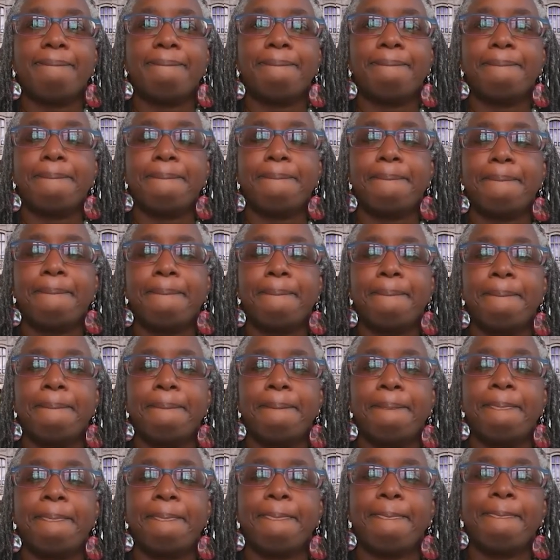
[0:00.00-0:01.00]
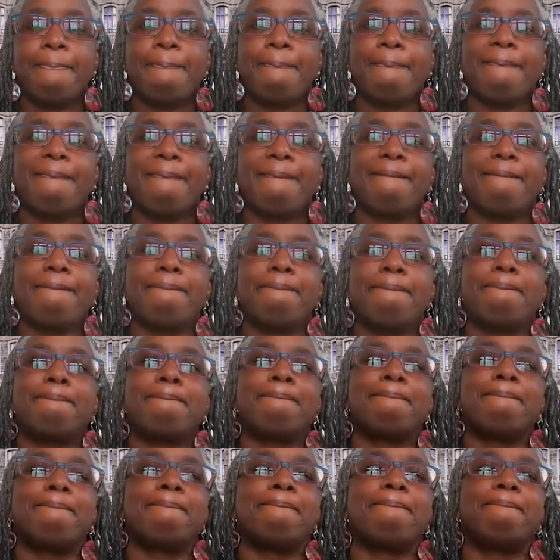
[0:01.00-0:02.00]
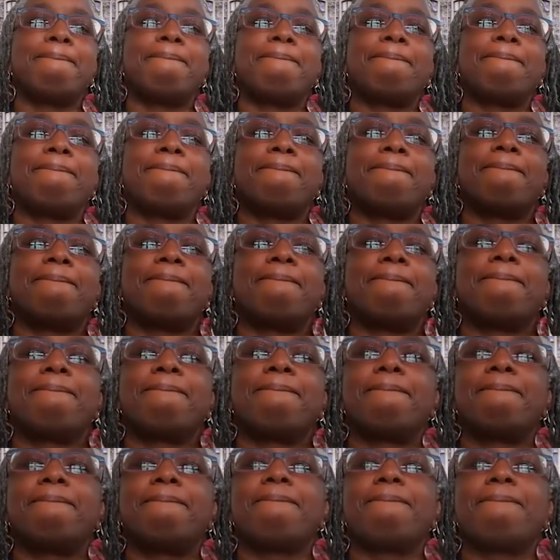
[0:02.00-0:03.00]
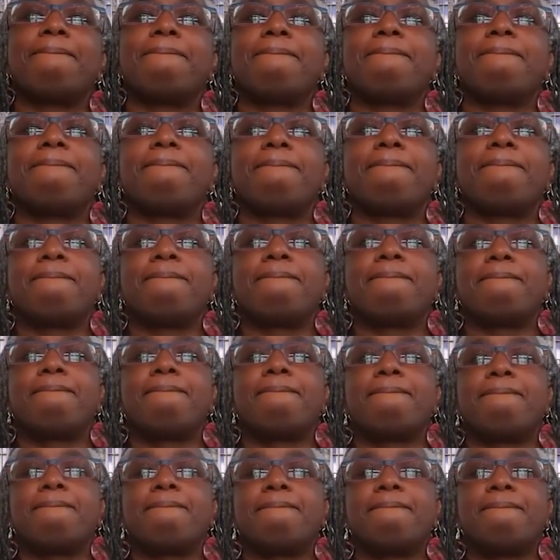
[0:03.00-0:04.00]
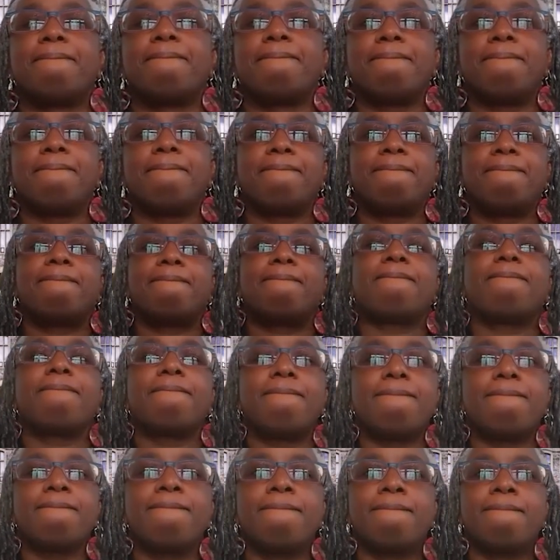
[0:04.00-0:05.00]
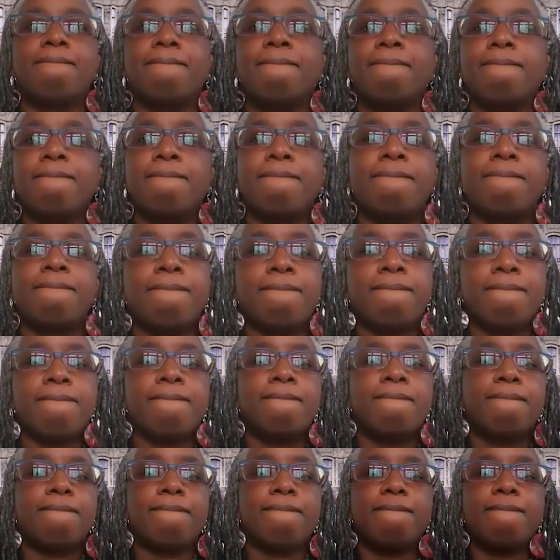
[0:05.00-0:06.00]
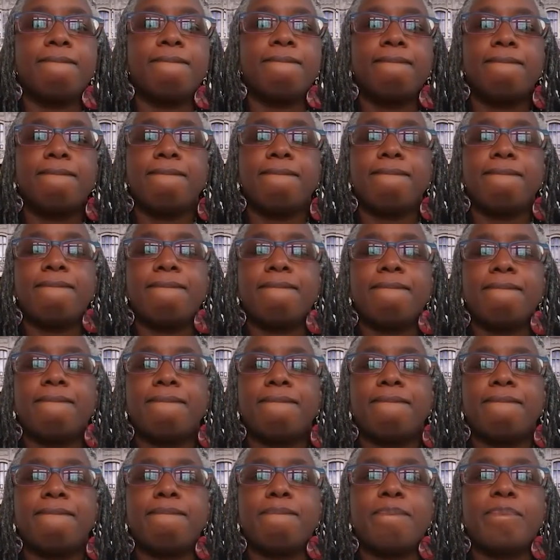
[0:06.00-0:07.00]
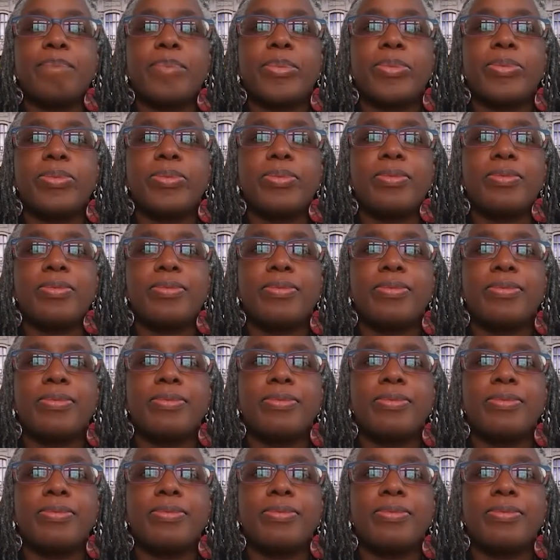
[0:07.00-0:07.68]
No words are spoken by the person on screen.